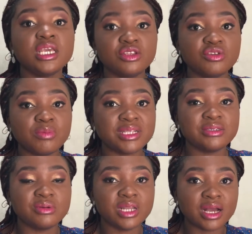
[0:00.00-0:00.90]
in your
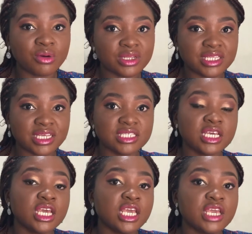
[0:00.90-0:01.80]
particular content.
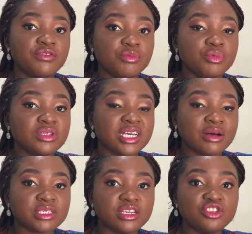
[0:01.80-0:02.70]
If you put
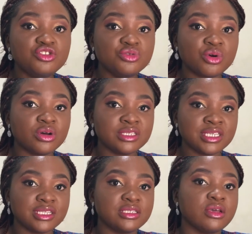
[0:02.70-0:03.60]
out a new
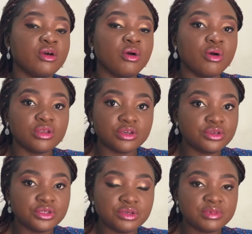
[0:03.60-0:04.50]
content on your
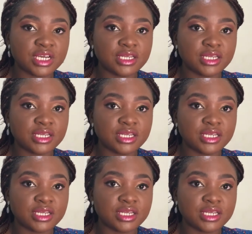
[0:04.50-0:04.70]
YouTube